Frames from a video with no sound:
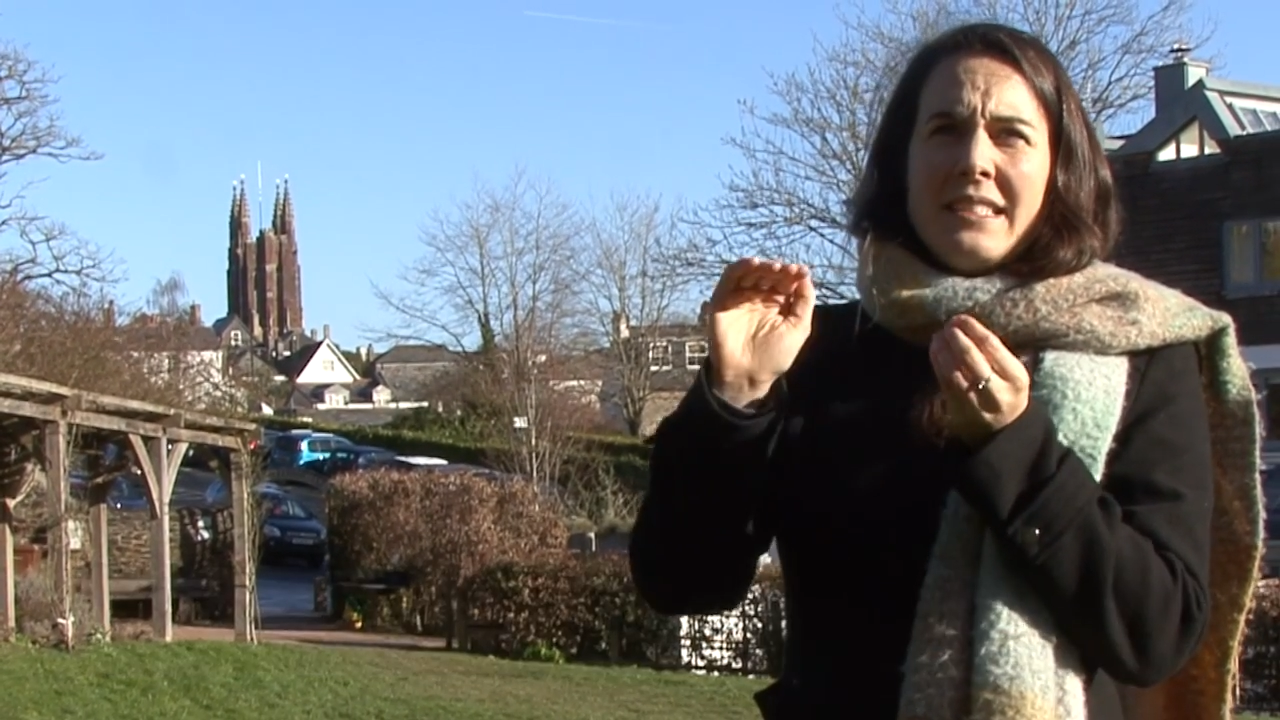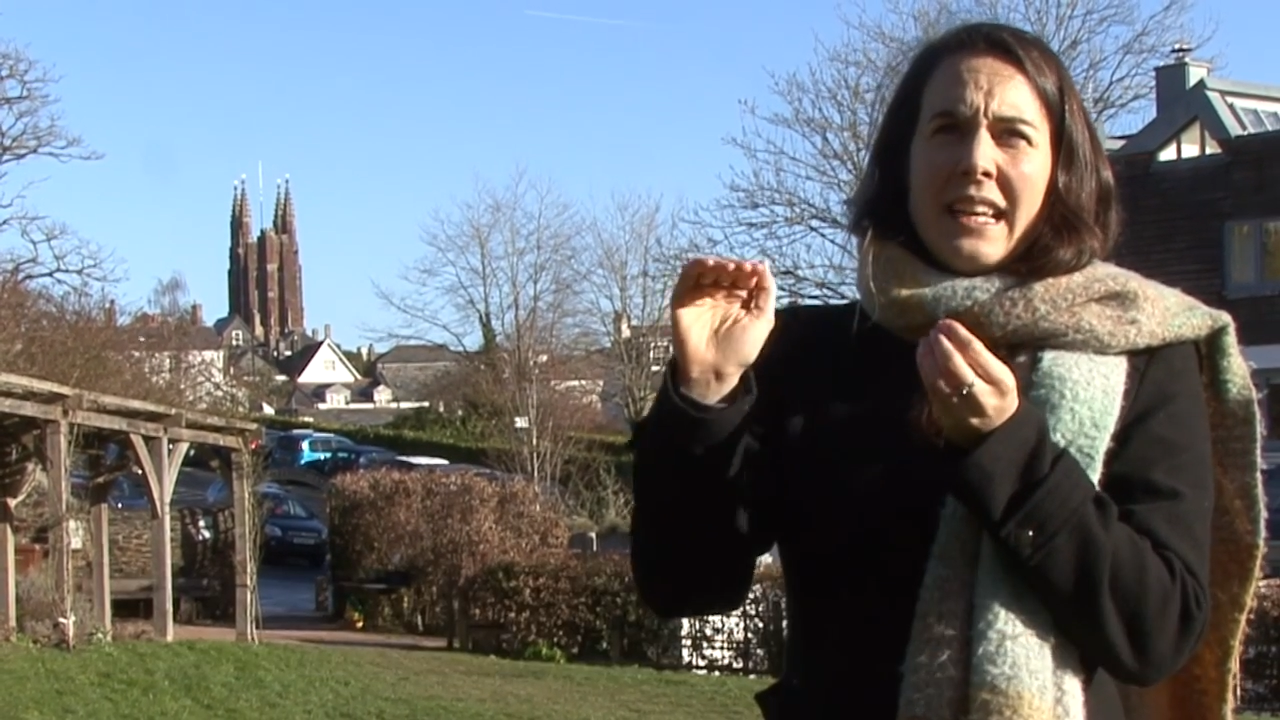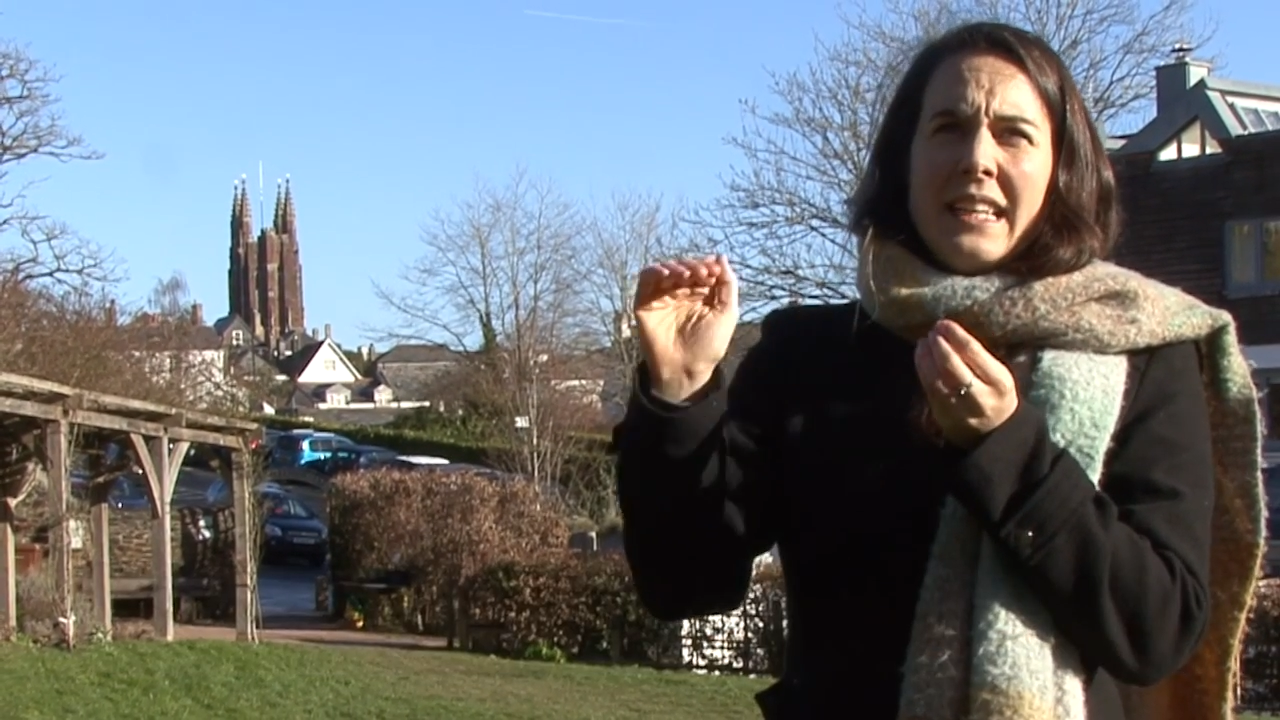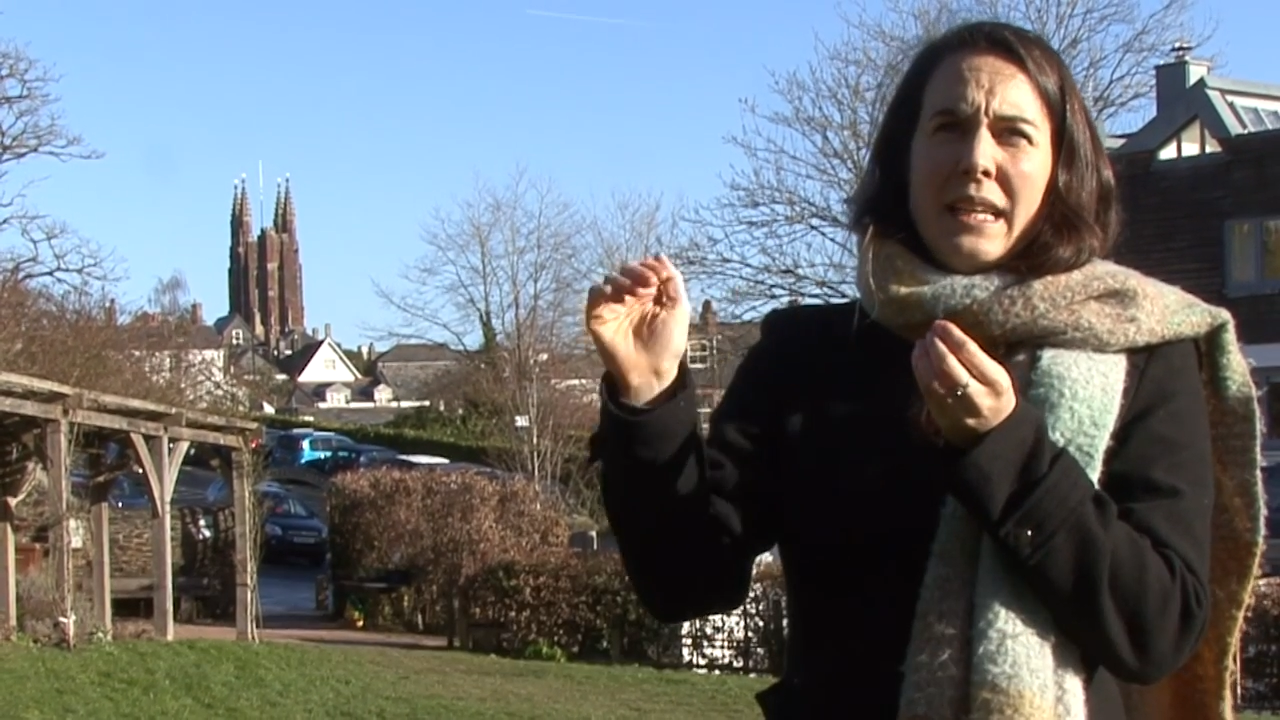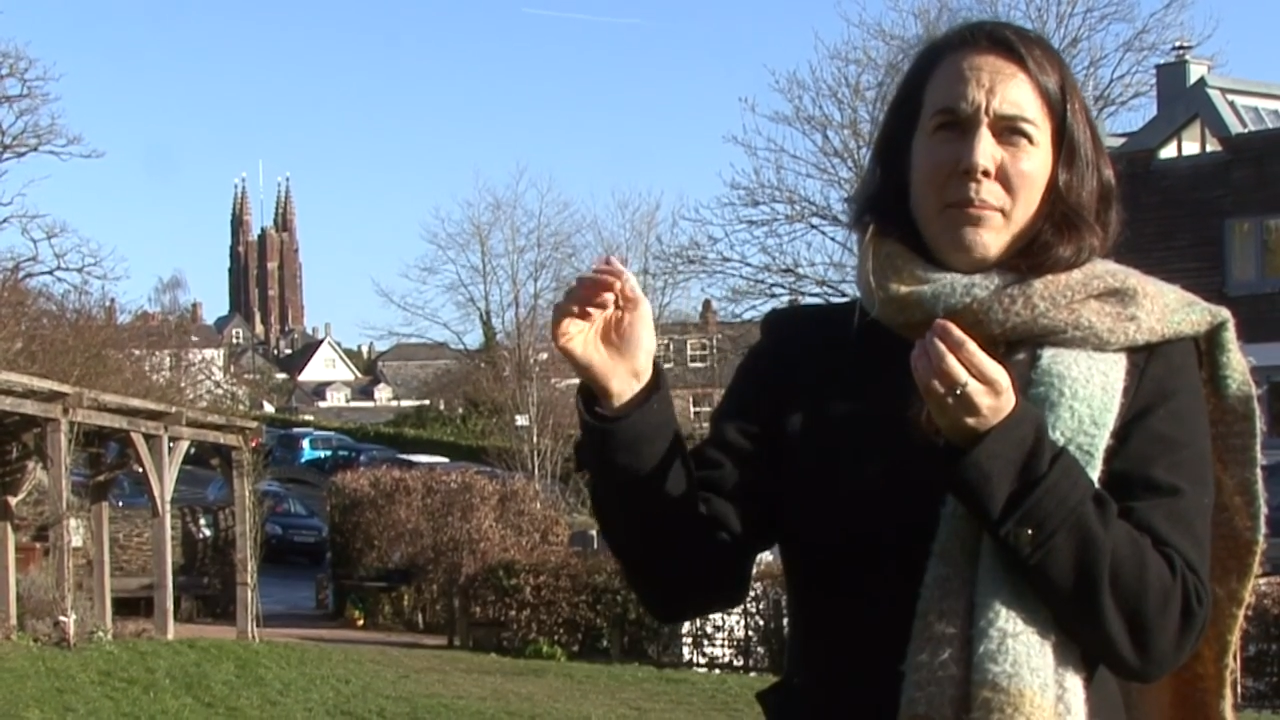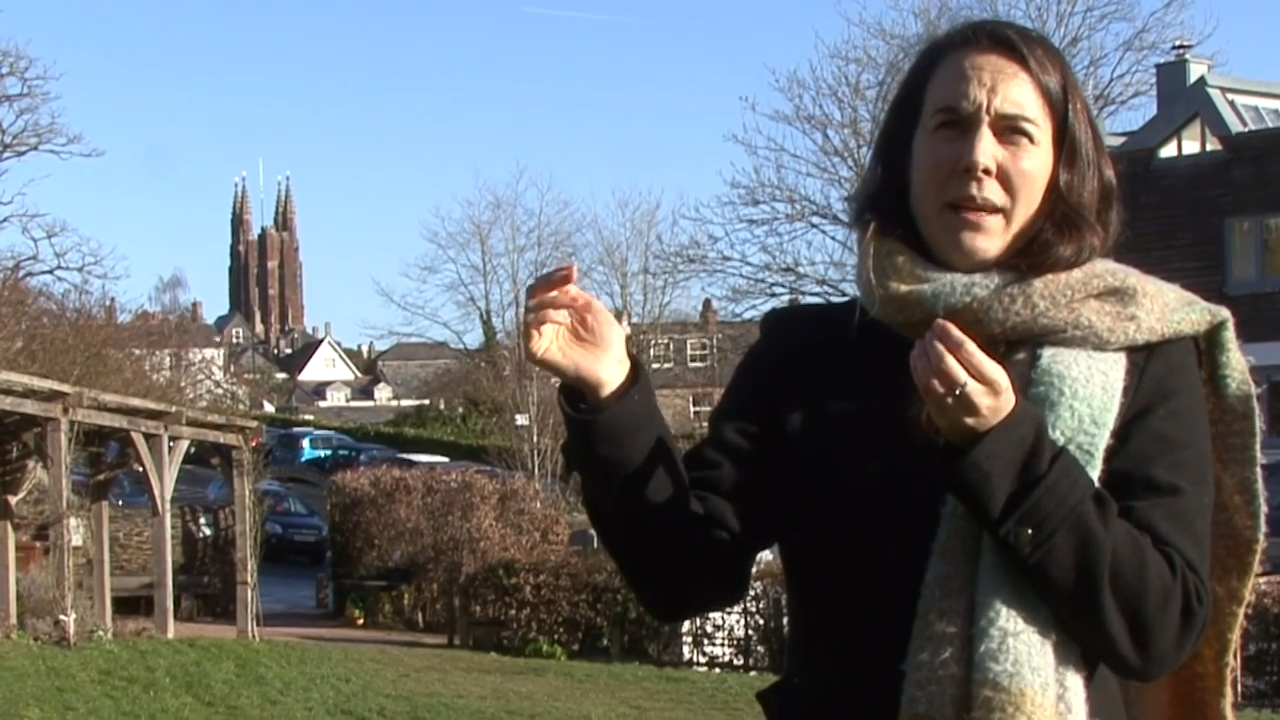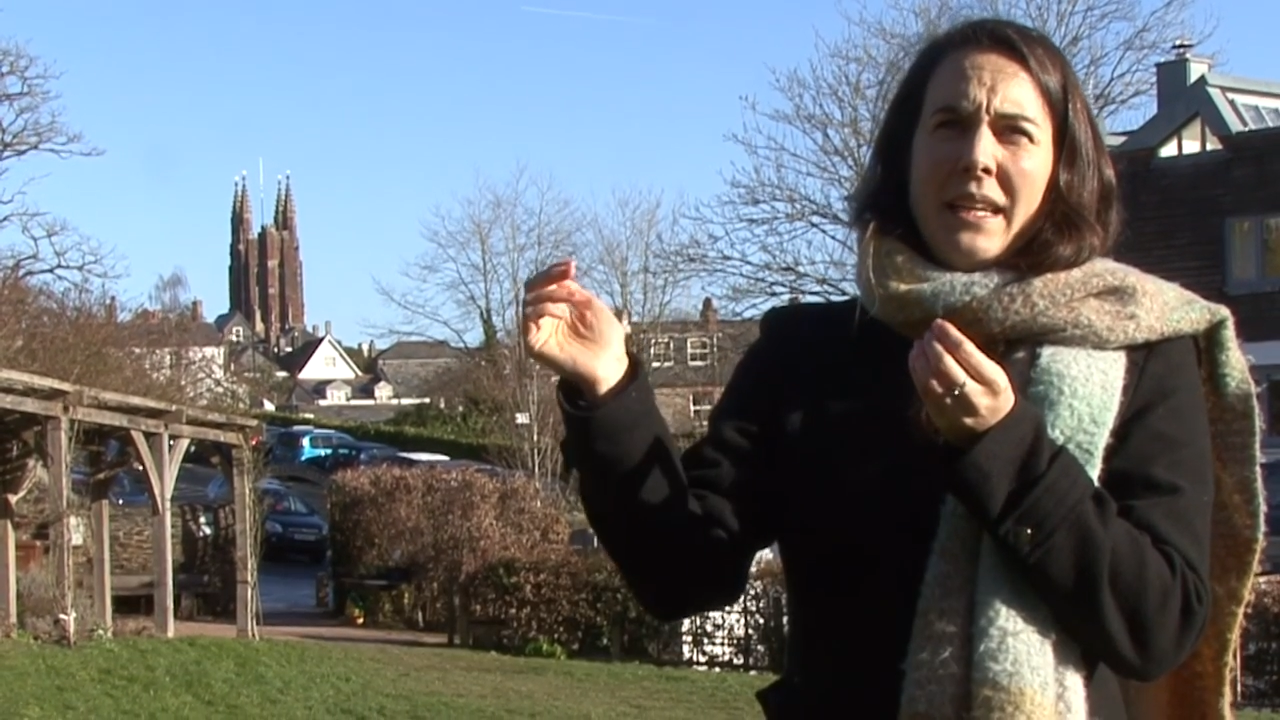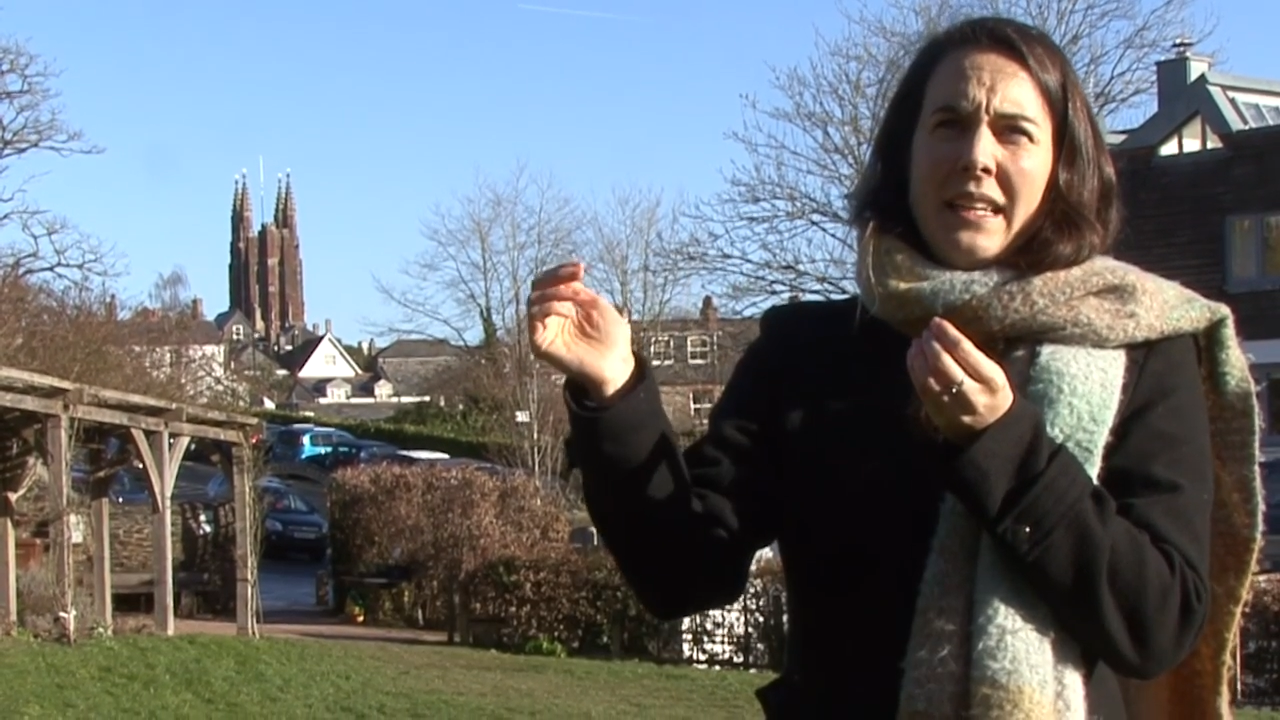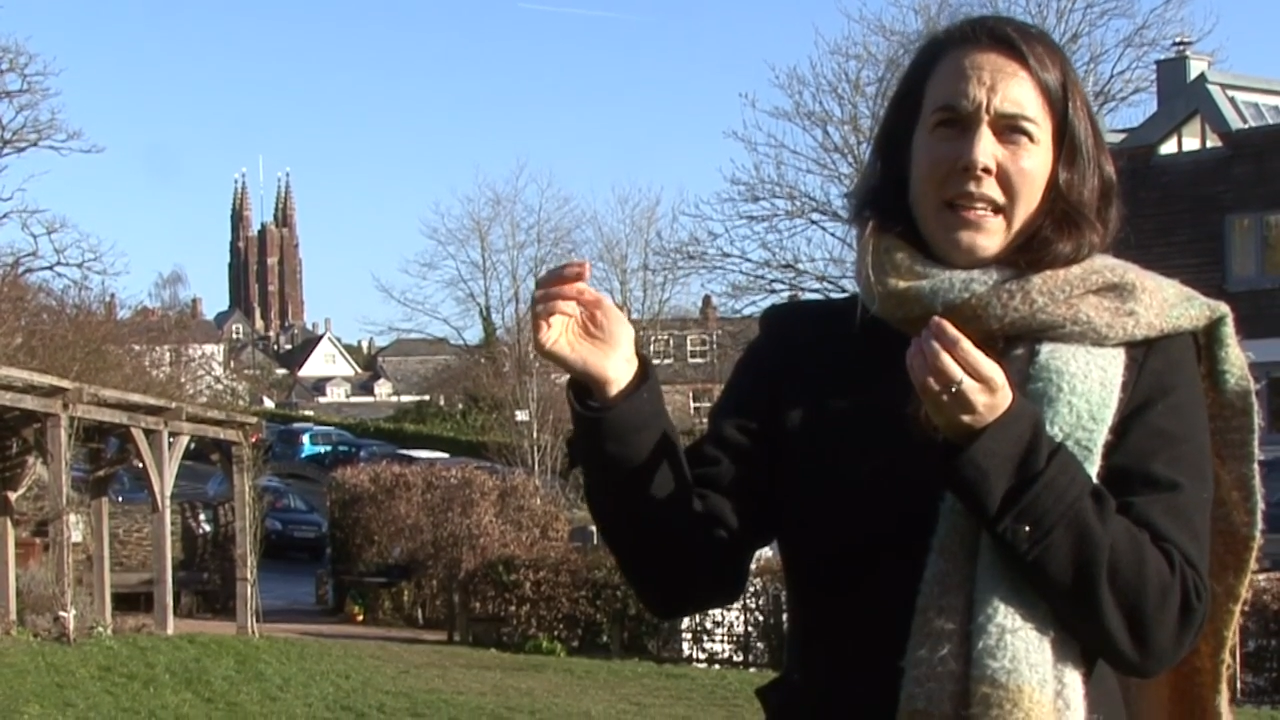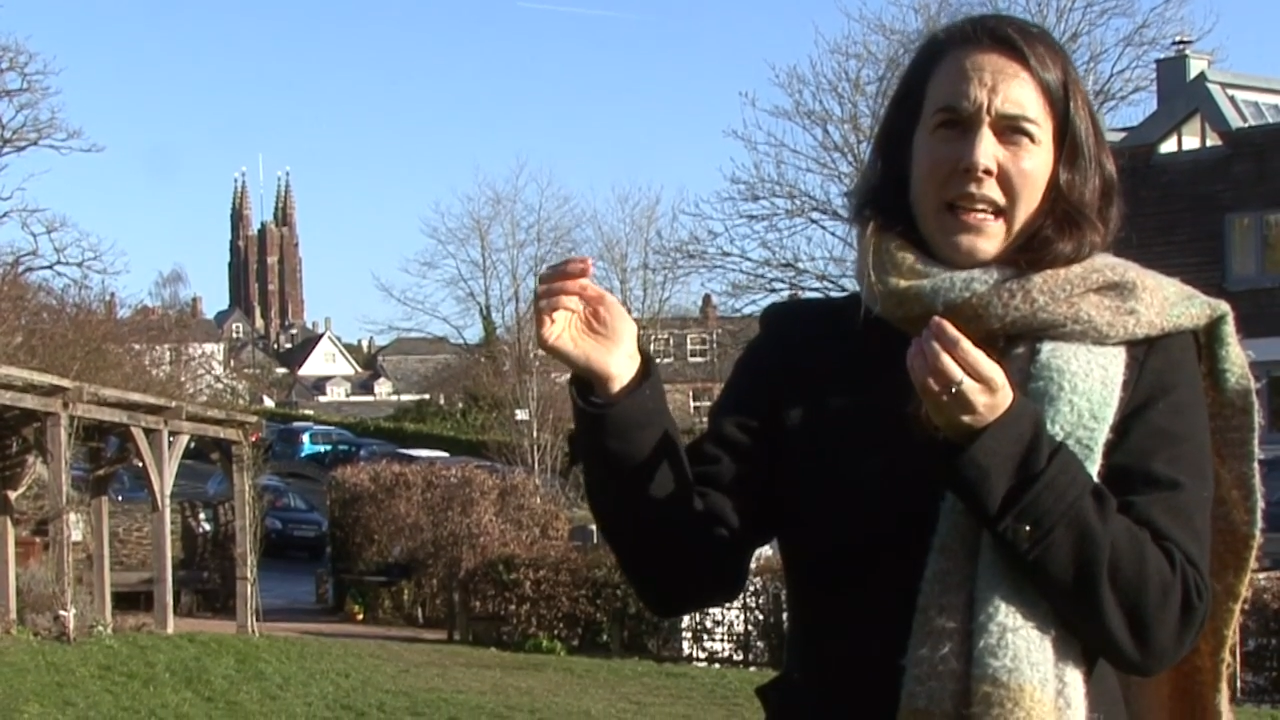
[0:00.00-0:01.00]
steadily
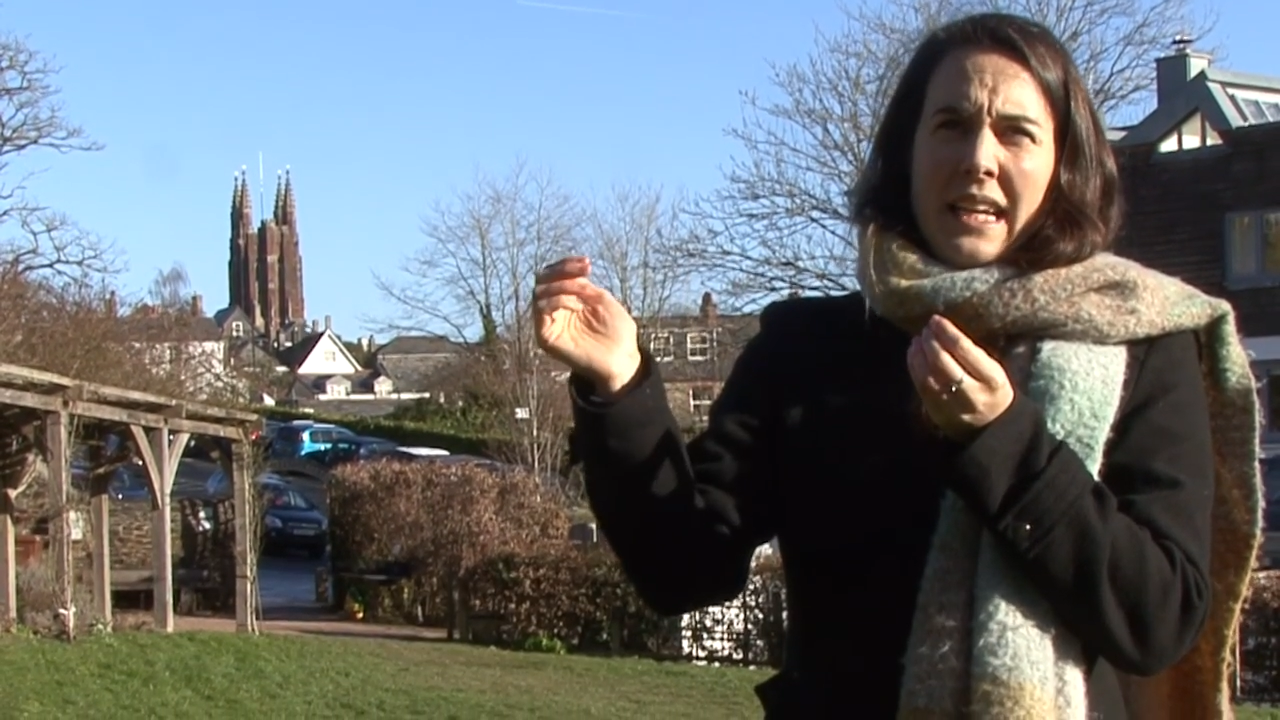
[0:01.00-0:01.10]
been